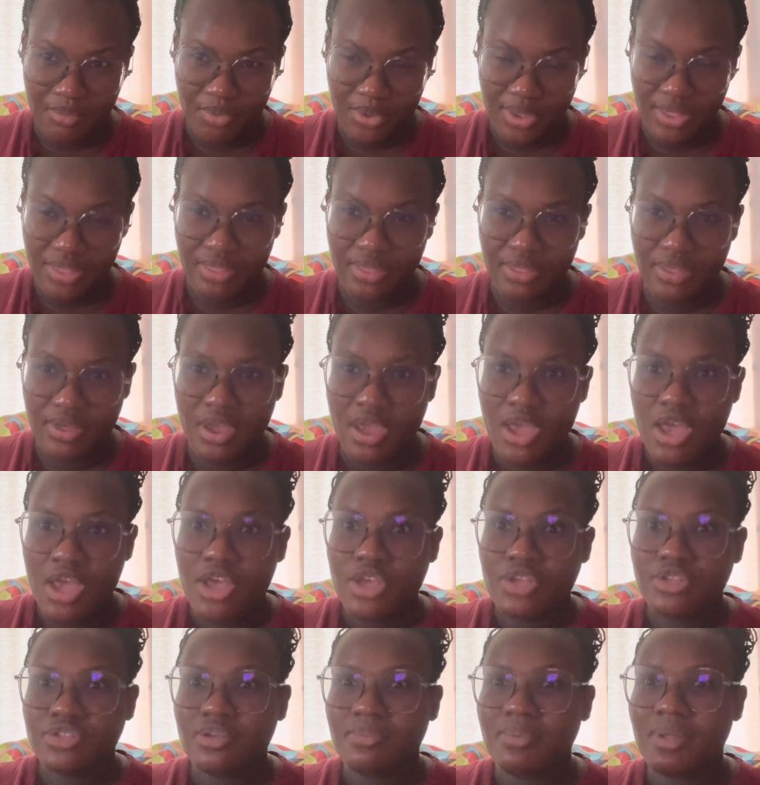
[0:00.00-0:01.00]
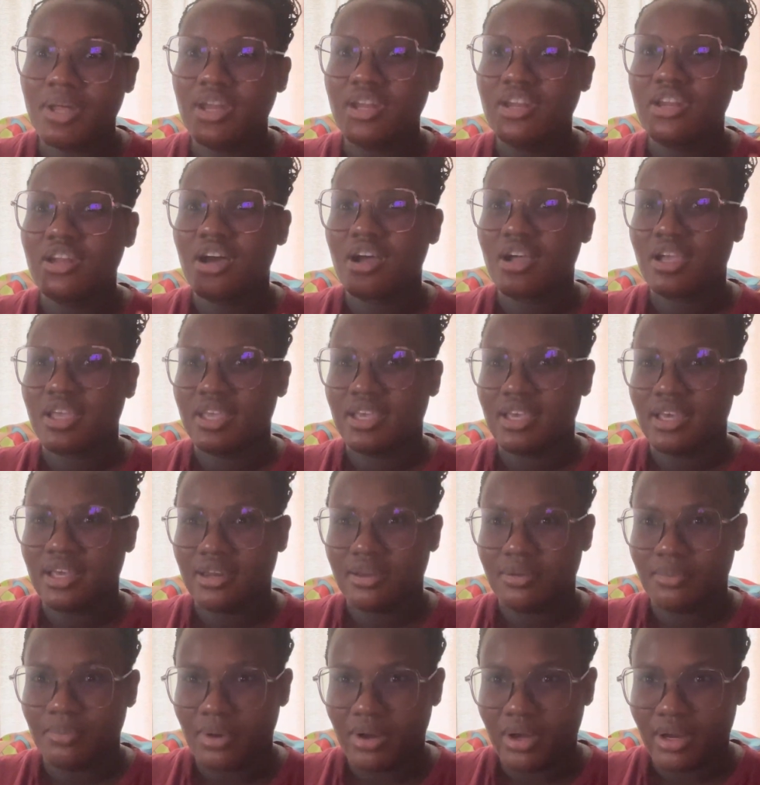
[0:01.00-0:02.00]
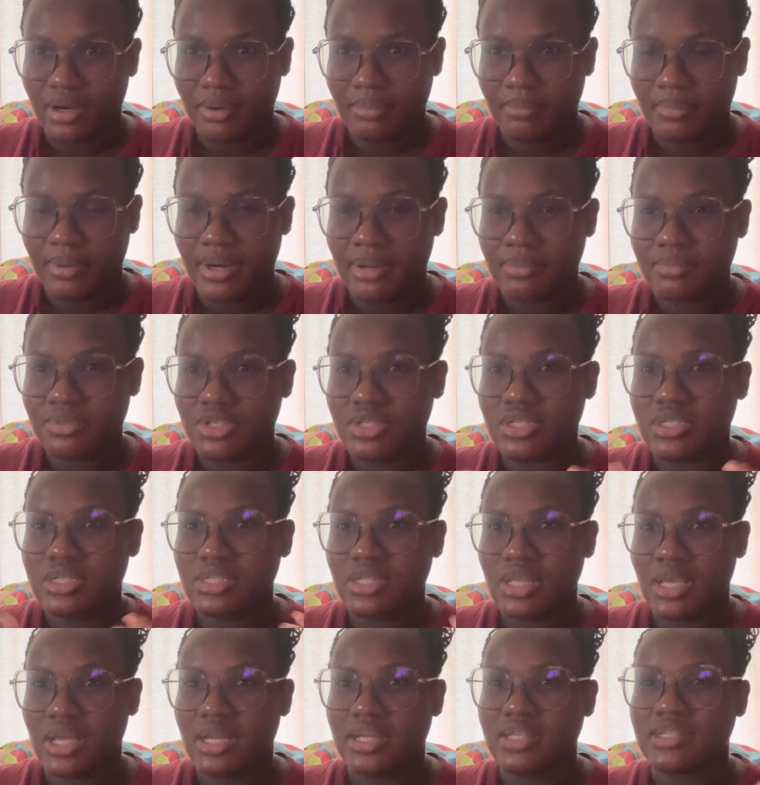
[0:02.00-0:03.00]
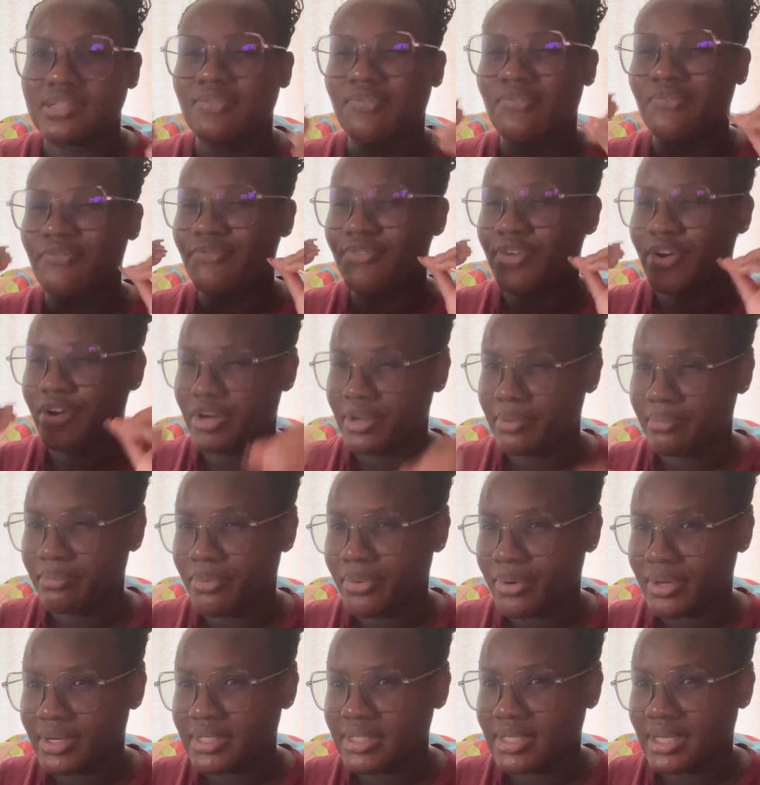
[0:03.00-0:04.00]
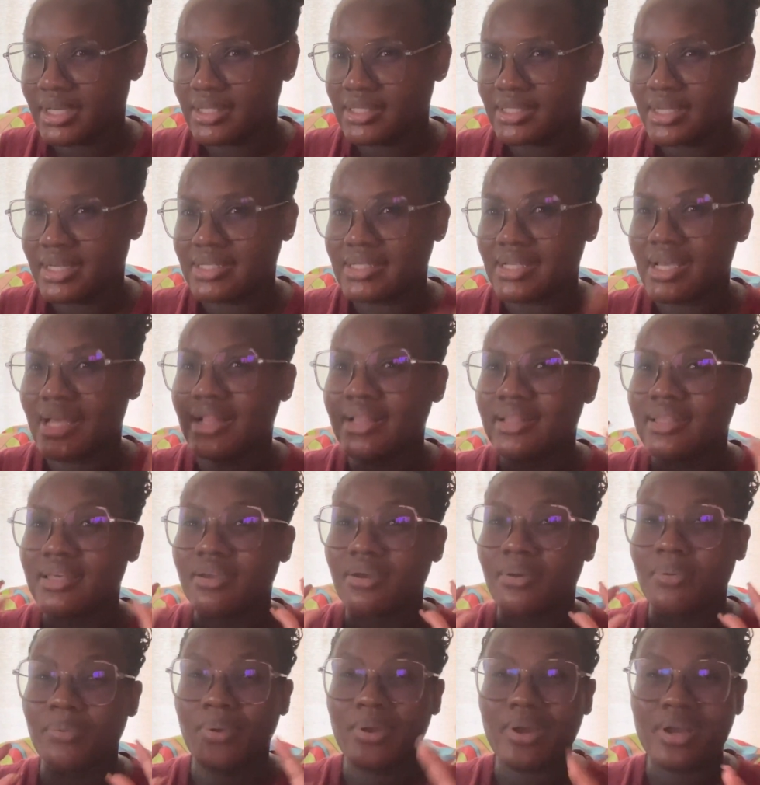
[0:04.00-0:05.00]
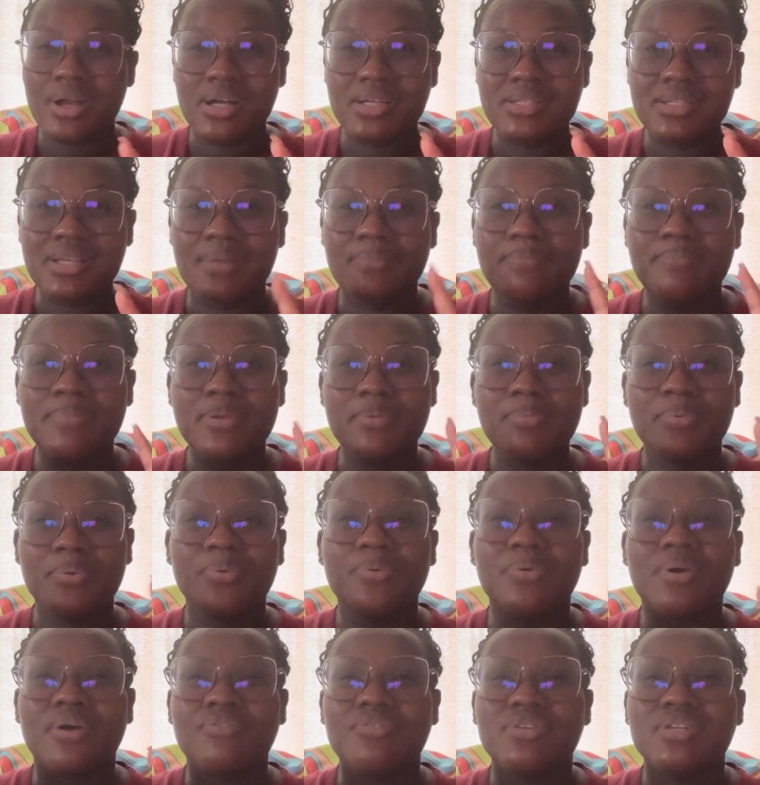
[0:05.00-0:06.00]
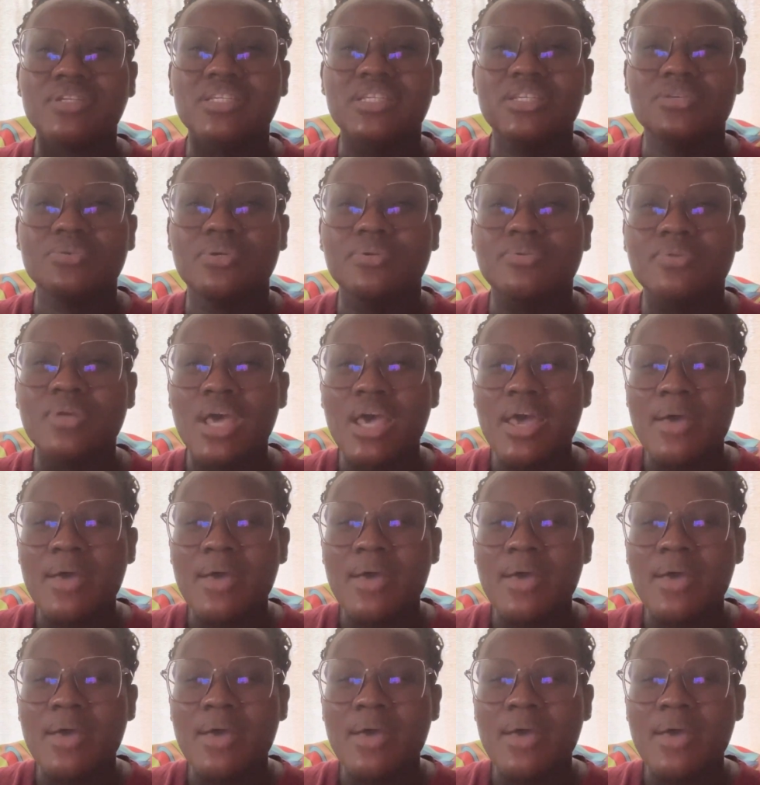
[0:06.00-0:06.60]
with. So I'm not knocking anyone, but I'm just saying it's very important as healthcare workers and people who have to